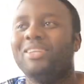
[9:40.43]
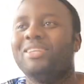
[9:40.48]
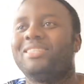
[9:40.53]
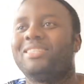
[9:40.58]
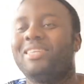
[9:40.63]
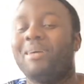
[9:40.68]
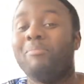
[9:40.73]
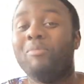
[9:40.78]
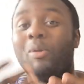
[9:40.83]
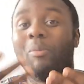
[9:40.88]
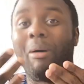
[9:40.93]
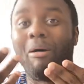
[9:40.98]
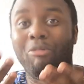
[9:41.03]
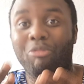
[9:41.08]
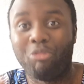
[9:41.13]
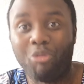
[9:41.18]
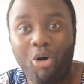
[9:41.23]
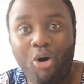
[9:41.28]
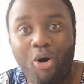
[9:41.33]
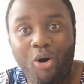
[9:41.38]
Step number
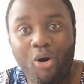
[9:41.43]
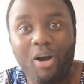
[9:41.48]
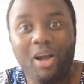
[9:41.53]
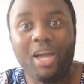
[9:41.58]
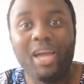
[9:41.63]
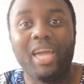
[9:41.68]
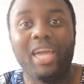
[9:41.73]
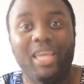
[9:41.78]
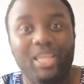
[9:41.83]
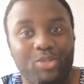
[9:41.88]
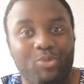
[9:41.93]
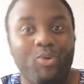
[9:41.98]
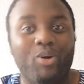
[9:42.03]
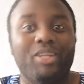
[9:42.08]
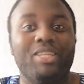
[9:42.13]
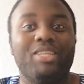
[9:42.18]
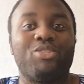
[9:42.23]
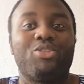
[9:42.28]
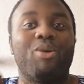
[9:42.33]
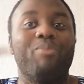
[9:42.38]
4 is
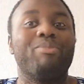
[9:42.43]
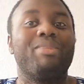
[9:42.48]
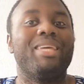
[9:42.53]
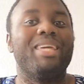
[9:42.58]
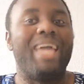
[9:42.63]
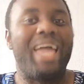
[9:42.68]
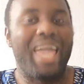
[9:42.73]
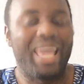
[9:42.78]
what is something